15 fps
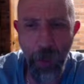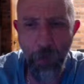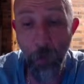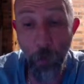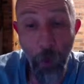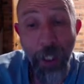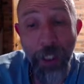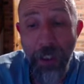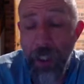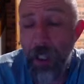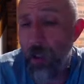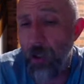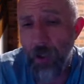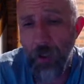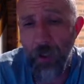we see
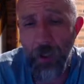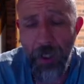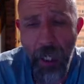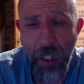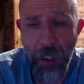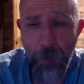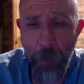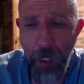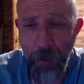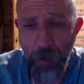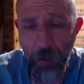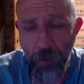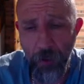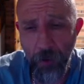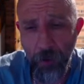on a daily
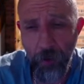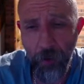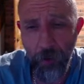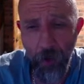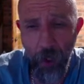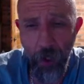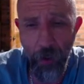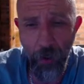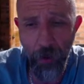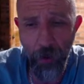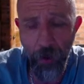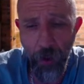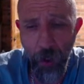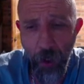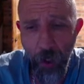basis. Like
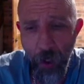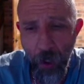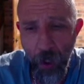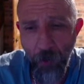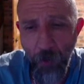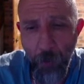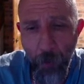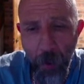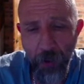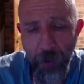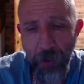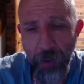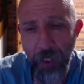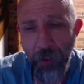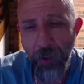every
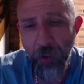person gets,